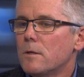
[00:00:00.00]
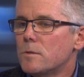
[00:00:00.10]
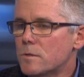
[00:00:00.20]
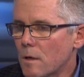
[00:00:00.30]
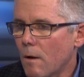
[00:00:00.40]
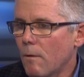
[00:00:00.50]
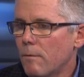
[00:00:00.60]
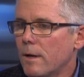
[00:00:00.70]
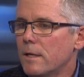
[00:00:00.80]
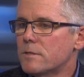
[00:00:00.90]
So
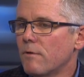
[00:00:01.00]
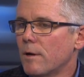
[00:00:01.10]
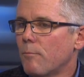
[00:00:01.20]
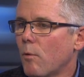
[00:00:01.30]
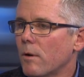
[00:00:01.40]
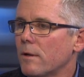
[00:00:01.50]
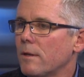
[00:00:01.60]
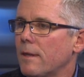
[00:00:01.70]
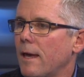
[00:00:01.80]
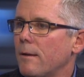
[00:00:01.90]
it's very
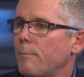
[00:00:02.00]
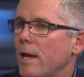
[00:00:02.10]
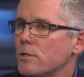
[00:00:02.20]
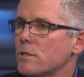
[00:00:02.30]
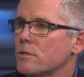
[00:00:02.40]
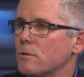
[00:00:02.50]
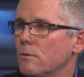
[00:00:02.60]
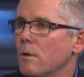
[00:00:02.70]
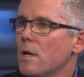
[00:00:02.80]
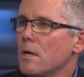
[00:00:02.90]
important that patients who